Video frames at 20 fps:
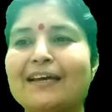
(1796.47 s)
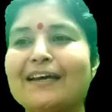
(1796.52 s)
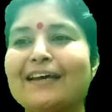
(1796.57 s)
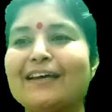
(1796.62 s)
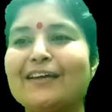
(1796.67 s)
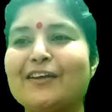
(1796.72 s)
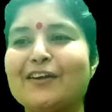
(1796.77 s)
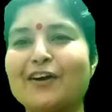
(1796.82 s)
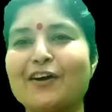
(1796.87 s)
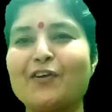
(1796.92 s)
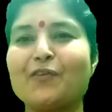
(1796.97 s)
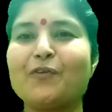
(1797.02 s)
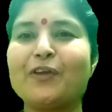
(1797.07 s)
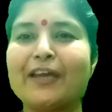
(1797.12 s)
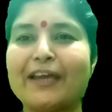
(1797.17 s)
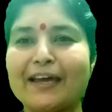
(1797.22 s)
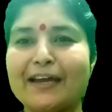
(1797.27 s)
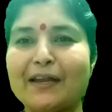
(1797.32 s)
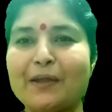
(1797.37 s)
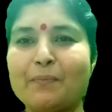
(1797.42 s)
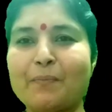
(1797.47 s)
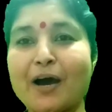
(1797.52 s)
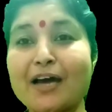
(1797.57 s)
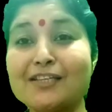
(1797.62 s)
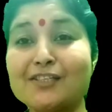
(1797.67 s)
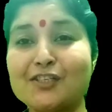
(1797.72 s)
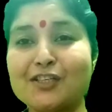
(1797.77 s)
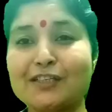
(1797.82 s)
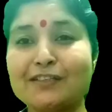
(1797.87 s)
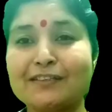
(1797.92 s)
here we can
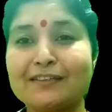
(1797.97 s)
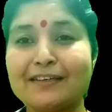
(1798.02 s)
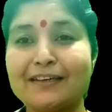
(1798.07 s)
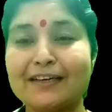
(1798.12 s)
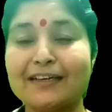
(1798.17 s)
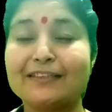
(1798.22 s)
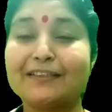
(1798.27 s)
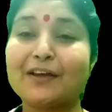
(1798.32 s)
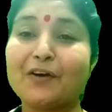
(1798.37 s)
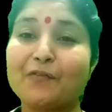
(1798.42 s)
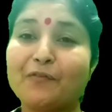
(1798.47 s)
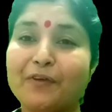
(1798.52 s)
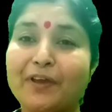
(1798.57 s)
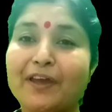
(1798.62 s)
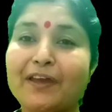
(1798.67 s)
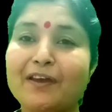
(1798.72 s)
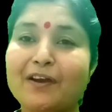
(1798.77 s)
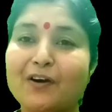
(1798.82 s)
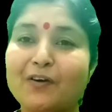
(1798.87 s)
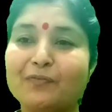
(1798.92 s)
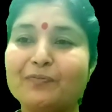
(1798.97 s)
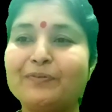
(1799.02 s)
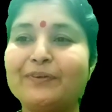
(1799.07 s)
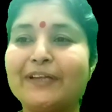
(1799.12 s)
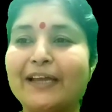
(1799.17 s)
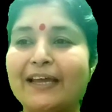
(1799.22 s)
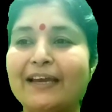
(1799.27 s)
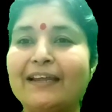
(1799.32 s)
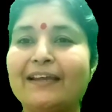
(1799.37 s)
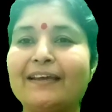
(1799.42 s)
imagine the way of
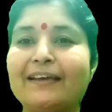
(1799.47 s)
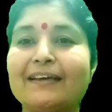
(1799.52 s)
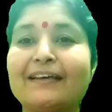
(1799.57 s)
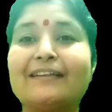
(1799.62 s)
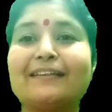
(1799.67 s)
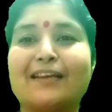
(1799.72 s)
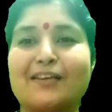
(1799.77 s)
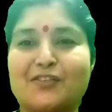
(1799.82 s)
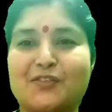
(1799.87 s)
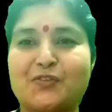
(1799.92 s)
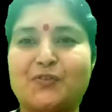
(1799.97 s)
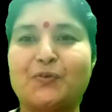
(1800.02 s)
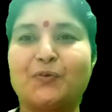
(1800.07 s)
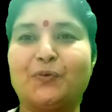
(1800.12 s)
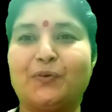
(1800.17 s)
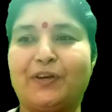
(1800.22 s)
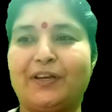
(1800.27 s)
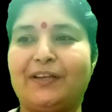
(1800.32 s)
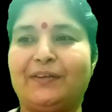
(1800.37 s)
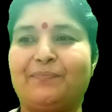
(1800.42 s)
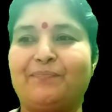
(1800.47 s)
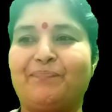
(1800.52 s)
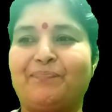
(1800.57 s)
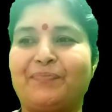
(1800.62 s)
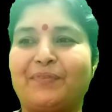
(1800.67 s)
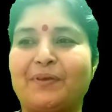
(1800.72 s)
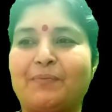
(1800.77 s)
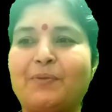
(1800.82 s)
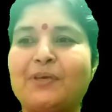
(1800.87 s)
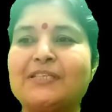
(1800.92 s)
telling the story.
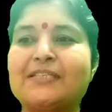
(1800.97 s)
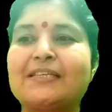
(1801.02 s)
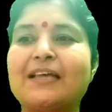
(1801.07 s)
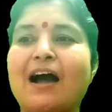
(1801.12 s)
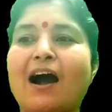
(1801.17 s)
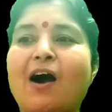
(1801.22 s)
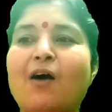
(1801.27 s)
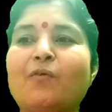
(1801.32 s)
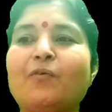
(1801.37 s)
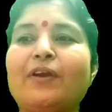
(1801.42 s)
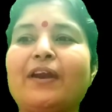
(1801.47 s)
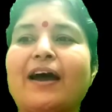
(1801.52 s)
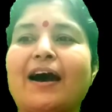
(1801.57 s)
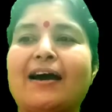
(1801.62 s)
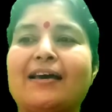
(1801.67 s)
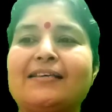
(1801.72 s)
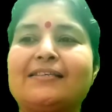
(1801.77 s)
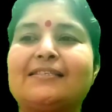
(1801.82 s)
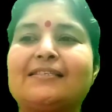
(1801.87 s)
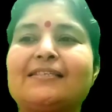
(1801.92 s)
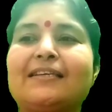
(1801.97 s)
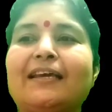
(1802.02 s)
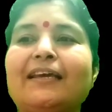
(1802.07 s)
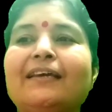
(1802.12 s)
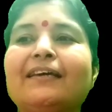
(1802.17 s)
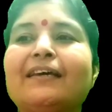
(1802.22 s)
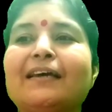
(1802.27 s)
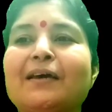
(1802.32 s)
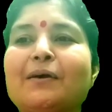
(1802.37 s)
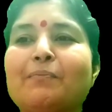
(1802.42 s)
Means how
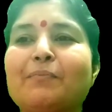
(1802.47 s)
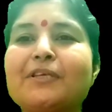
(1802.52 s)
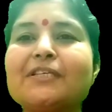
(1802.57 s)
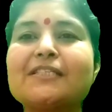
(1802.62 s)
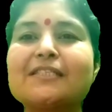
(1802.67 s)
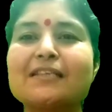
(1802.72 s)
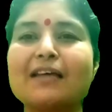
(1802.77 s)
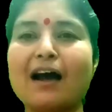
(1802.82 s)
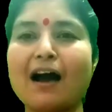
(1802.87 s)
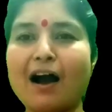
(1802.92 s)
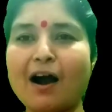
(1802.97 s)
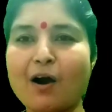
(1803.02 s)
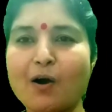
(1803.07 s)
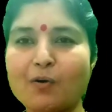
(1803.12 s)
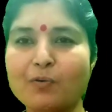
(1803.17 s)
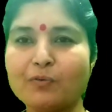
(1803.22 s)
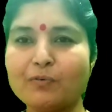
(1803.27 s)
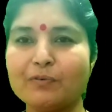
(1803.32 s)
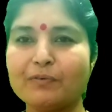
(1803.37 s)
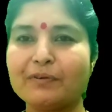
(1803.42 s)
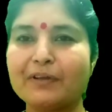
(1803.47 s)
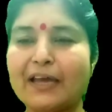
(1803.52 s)
nicely, means how